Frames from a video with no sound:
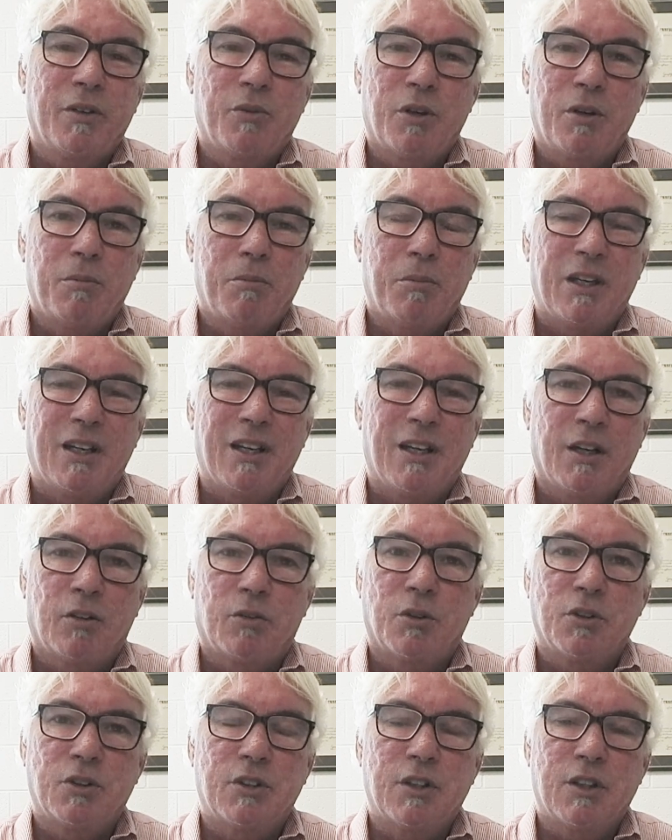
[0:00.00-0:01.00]
wouldn't be
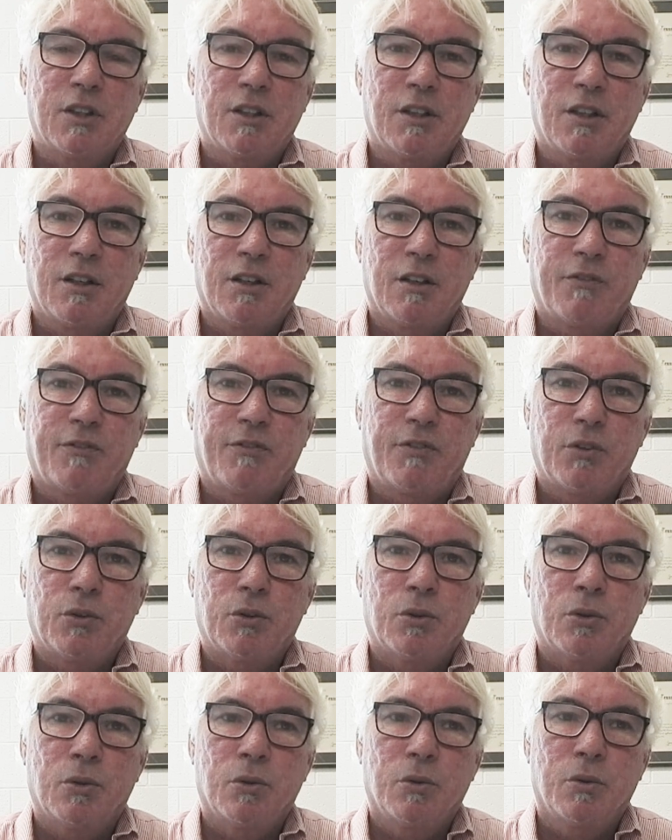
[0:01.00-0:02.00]
interested in a
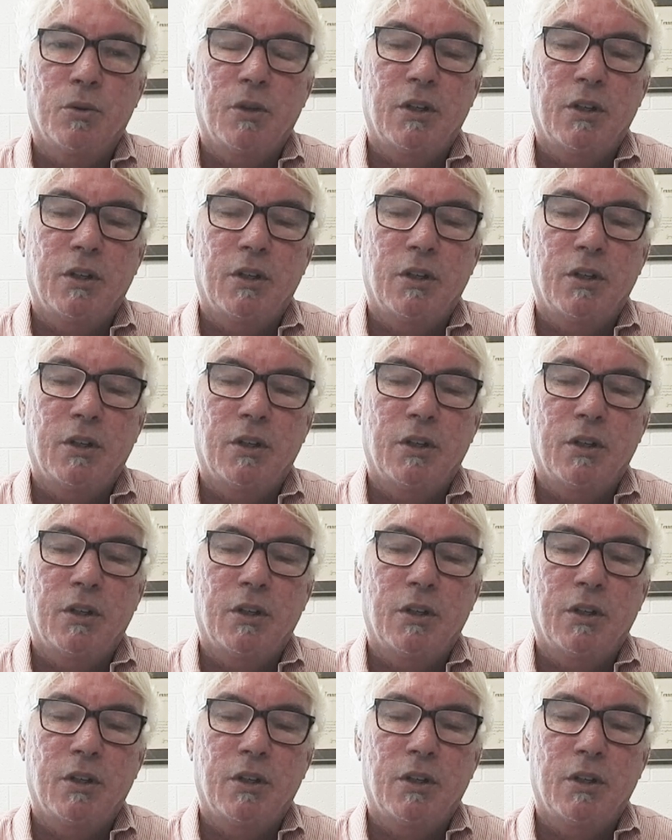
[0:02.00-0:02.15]
full